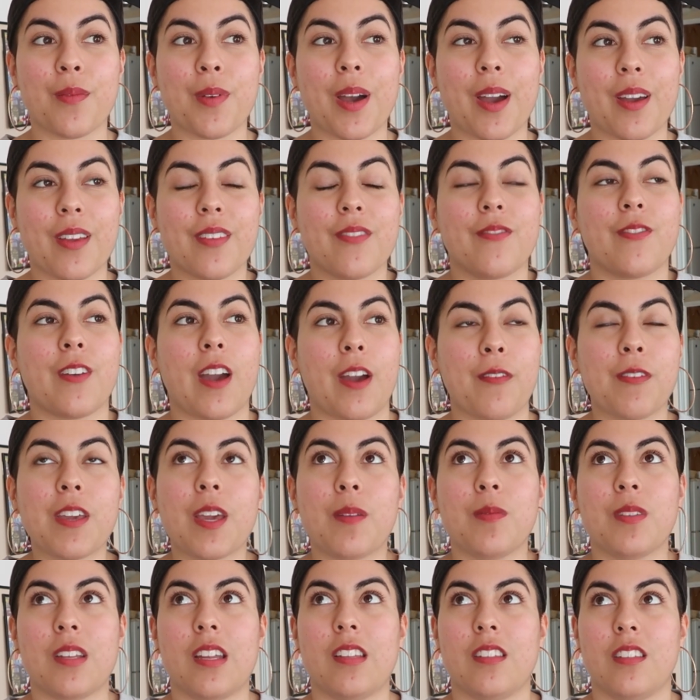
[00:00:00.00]
I, I
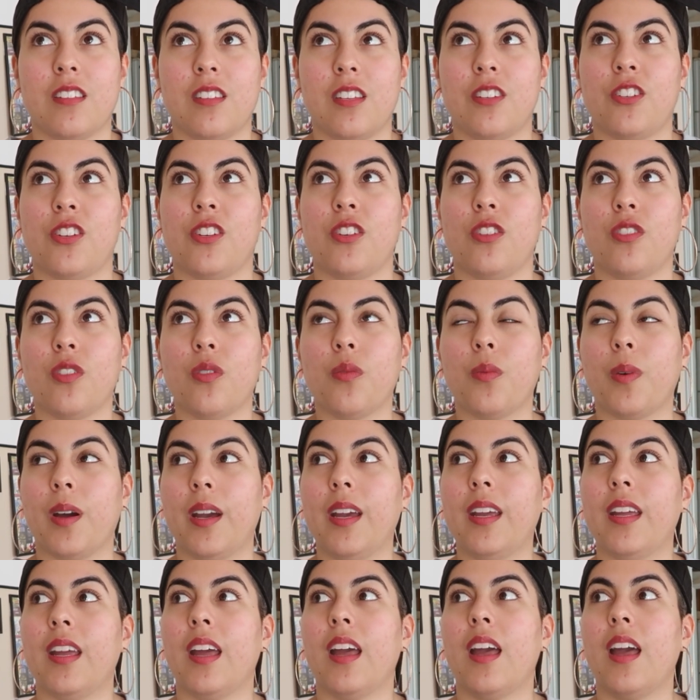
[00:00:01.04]
came to that decision, you know
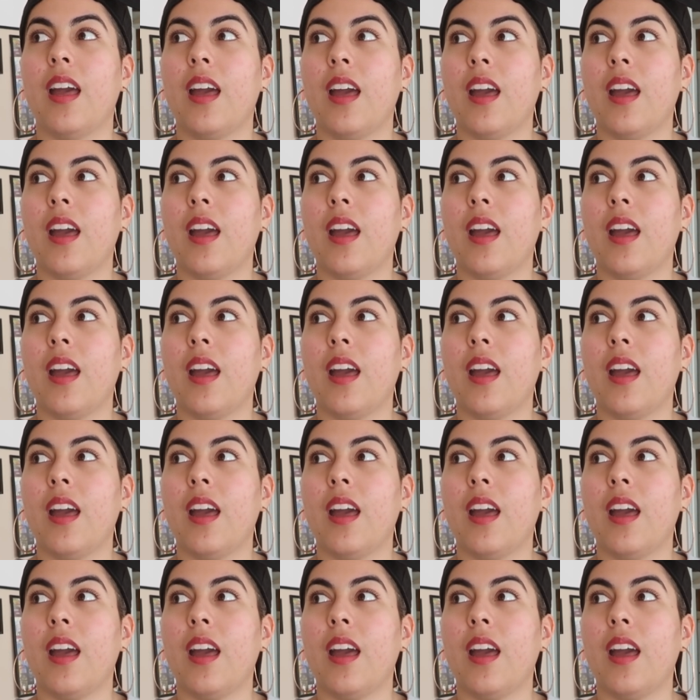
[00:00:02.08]
what?